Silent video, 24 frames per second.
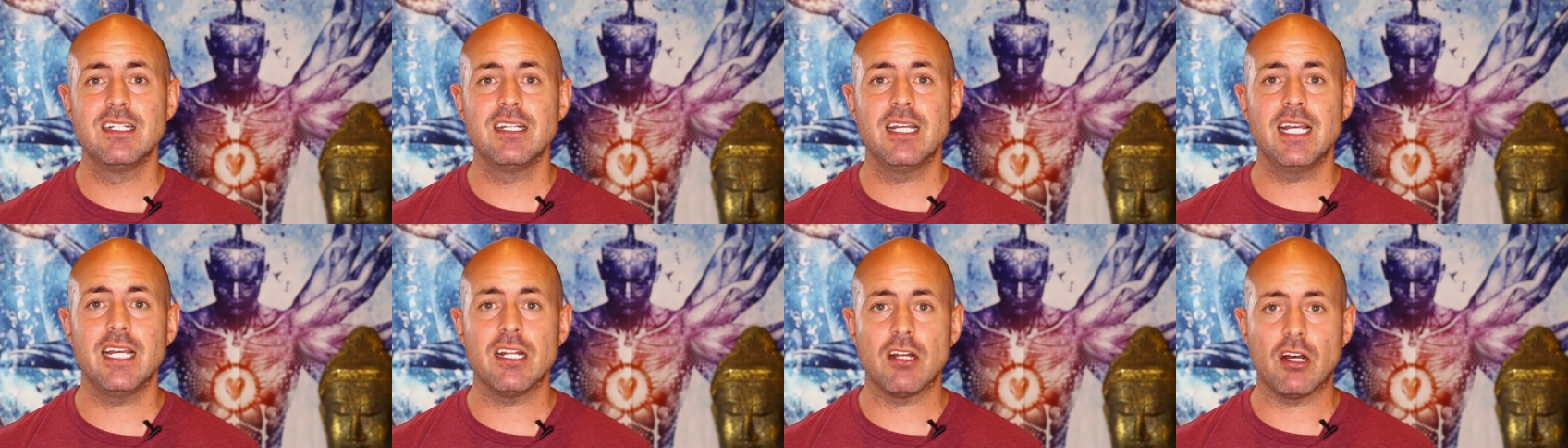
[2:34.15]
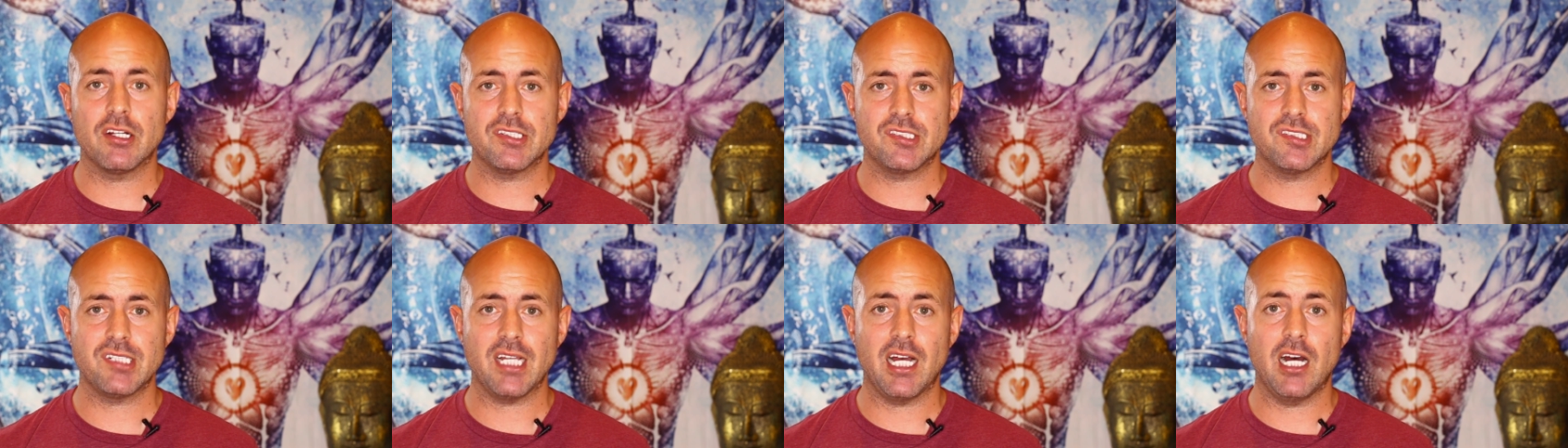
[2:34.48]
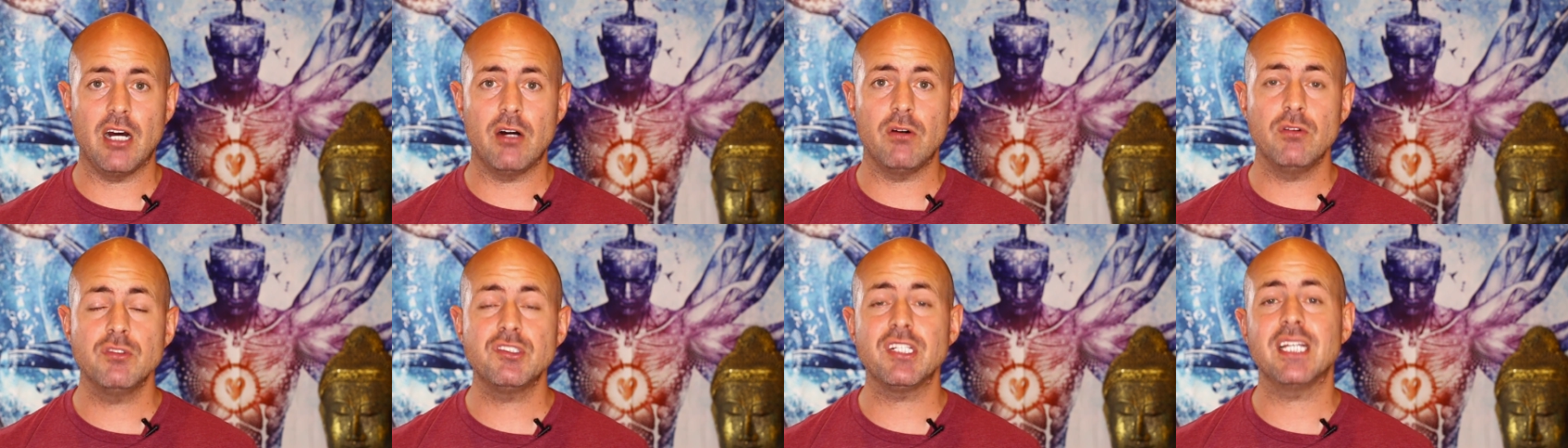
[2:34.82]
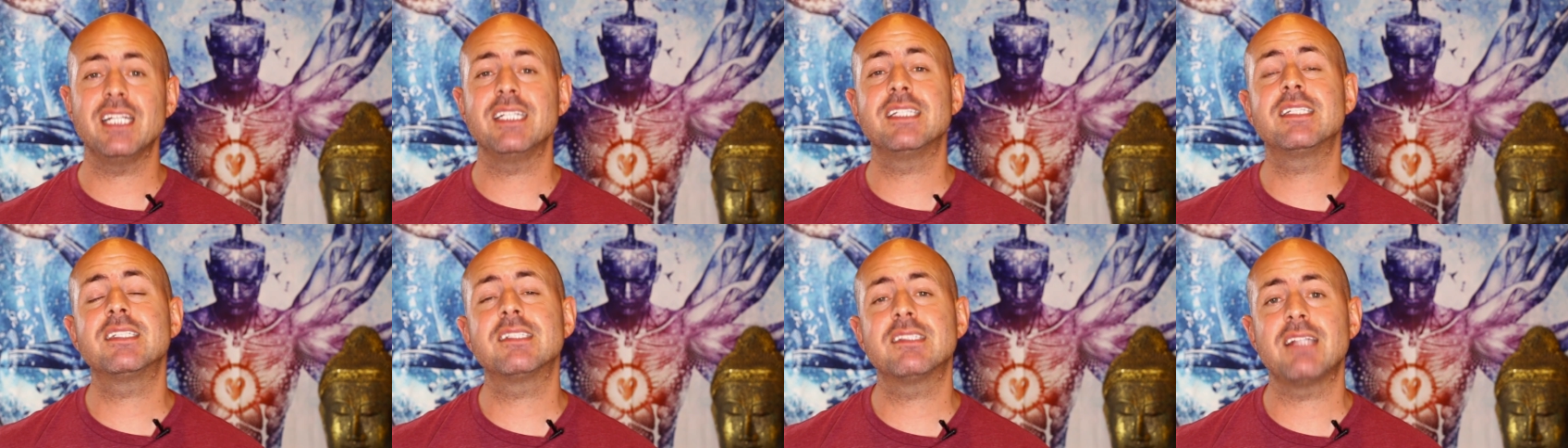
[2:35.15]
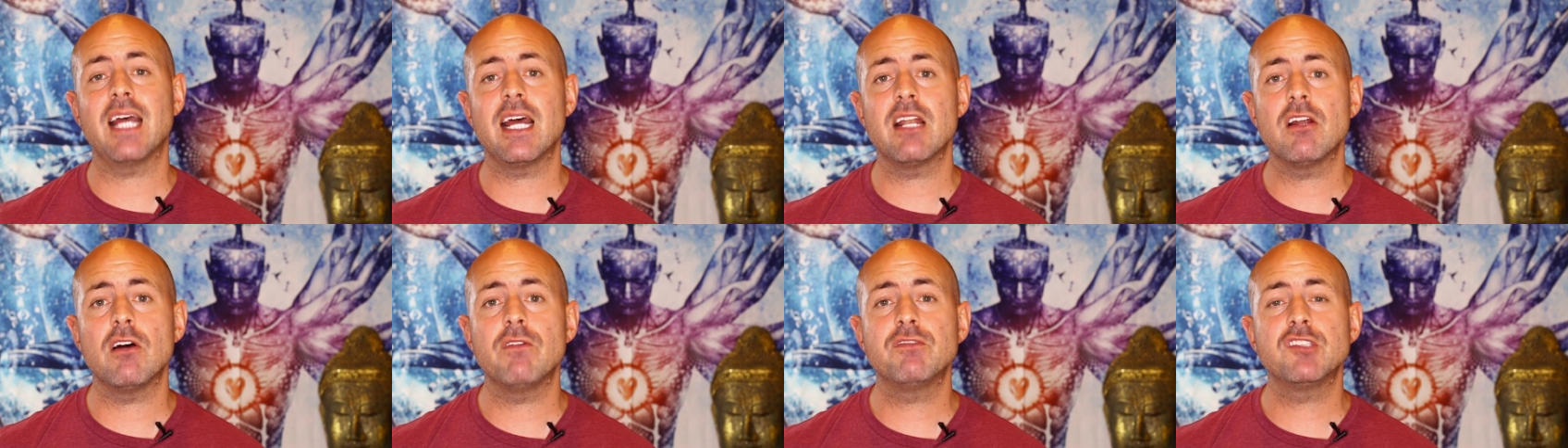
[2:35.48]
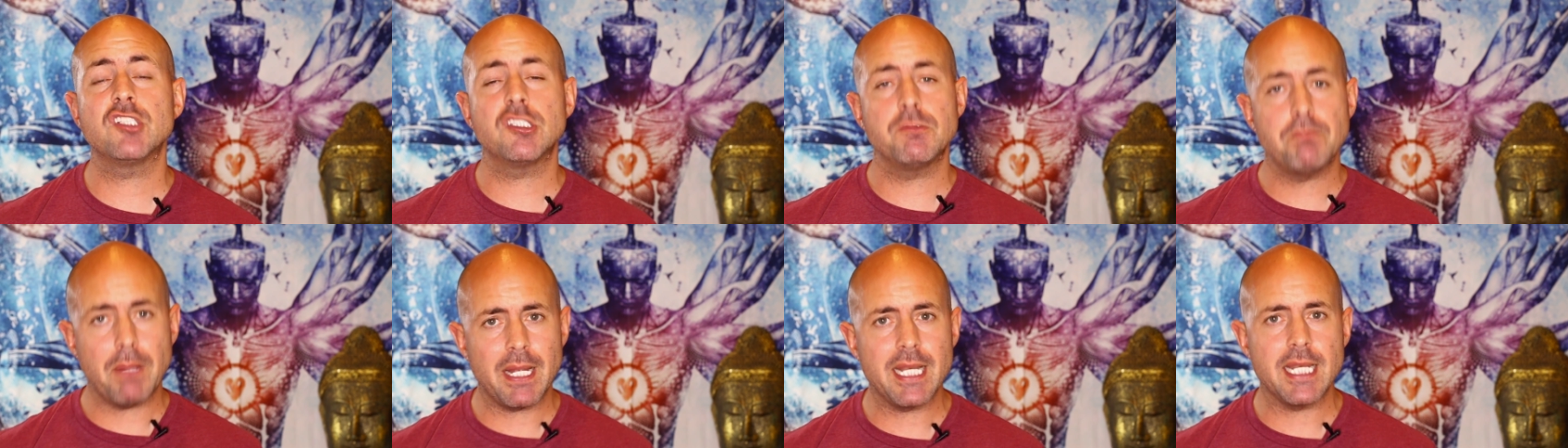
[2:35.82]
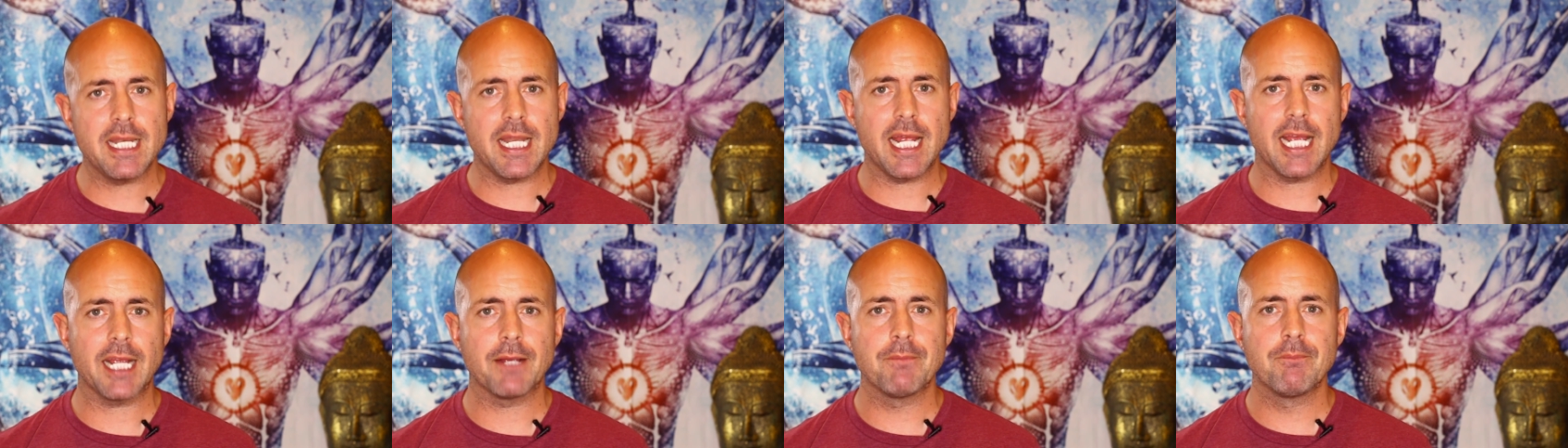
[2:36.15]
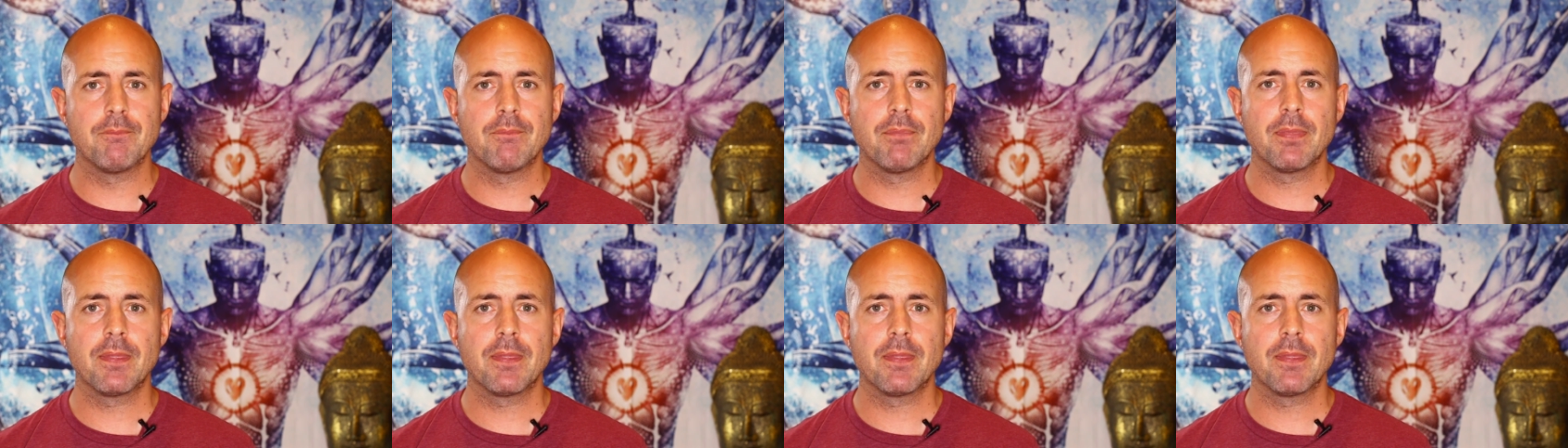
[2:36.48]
in ourselves instead of spending.